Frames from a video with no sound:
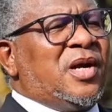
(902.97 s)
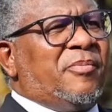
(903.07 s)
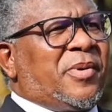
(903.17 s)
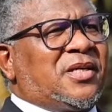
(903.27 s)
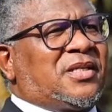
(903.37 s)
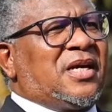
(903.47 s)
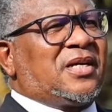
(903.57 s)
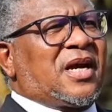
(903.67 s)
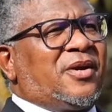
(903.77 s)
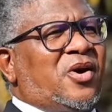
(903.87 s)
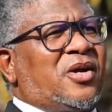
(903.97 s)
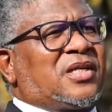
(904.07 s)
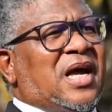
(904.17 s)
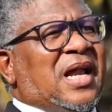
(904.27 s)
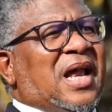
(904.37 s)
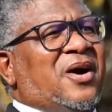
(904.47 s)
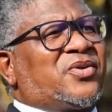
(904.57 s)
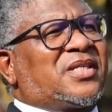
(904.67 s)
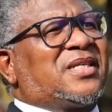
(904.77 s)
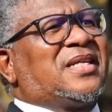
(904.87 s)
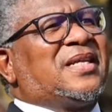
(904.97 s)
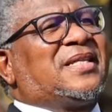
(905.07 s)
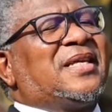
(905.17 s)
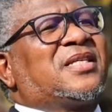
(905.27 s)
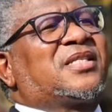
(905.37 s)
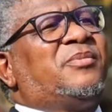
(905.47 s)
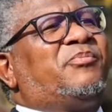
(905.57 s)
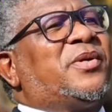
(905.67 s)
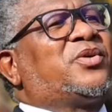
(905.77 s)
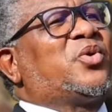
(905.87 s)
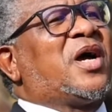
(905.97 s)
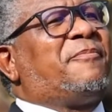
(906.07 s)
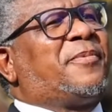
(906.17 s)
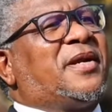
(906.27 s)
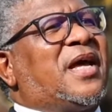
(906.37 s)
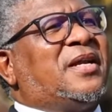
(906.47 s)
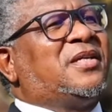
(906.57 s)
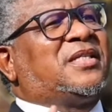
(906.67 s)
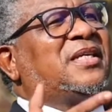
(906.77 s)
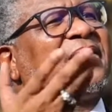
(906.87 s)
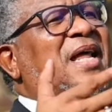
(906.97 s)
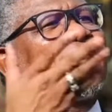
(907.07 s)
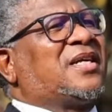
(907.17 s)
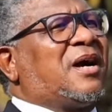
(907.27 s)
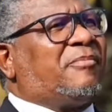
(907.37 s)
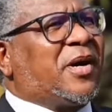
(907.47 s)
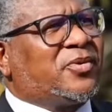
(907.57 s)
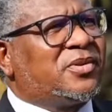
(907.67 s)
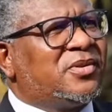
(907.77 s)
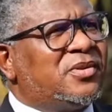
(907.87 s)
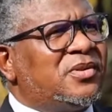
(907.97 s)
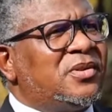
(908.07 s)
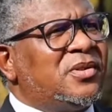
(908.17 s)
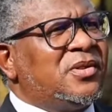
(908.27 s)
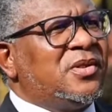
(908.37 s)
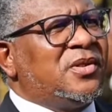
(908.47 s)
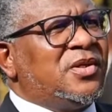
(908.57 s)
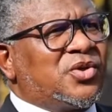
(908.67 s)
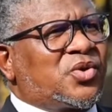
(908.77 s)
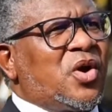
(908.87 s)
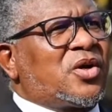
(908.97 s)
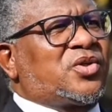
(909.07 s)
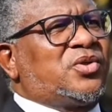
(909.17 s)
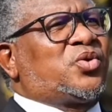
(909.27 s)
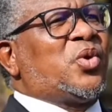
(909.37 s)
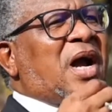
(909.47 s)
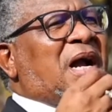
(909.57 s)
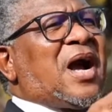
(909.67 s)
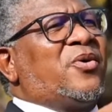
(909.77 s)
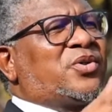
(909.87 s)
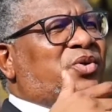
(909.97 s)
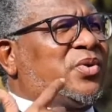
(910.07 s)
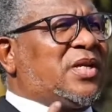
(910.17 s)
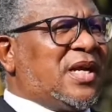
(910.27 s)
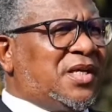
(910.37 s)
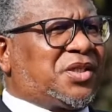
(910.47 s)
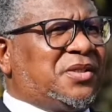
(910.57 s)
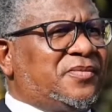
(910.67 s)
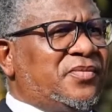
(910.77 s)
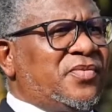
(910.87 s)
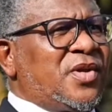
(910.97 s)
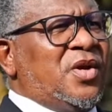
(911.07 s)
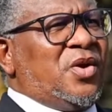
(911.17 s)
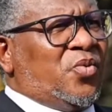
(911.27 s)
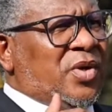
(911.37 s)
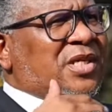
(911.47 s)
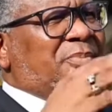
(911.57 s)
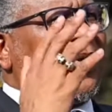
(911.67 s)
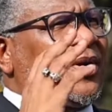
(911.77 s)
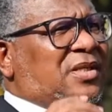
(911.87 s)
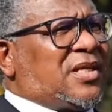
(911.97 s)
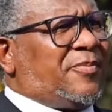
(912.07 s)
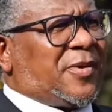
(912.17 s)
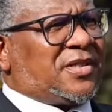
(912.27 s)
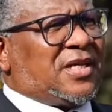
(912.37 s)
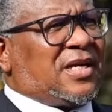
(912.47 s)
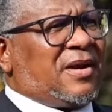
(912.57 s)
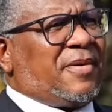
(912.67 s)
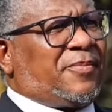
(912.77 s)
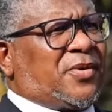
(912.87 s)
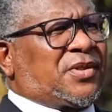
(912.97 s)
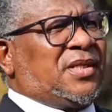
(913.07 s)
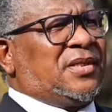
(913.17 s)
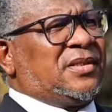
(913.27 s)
President cannot allow certain things simply to happen and he did nothing about. He's got to account to the nation. We support President Ramaphosa.